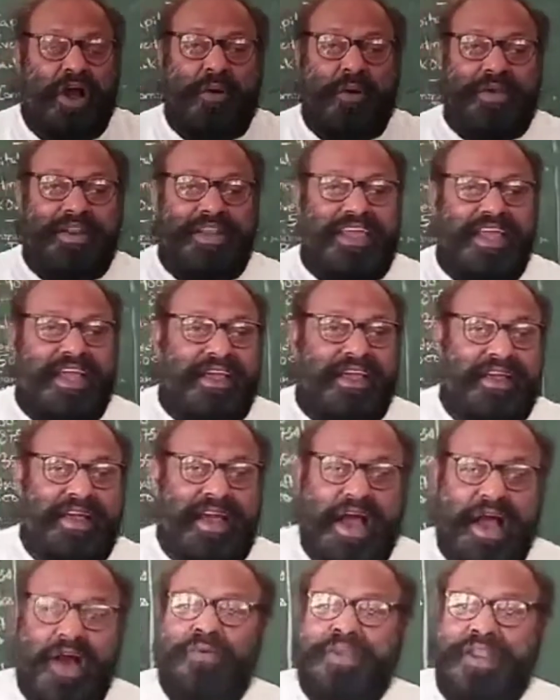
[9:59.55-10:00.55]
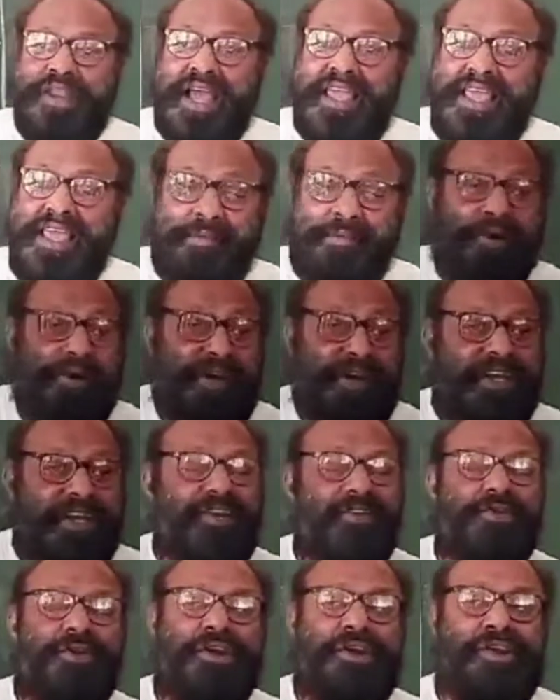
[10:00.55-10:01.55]
So how many? I have
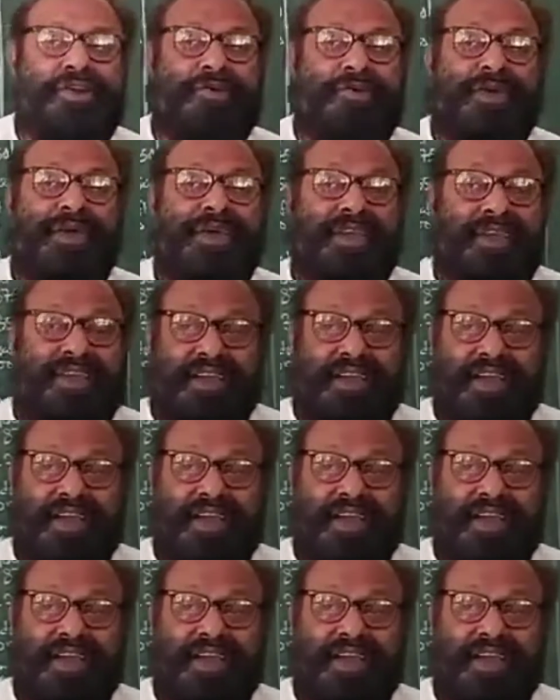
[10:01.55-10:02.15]
already told you,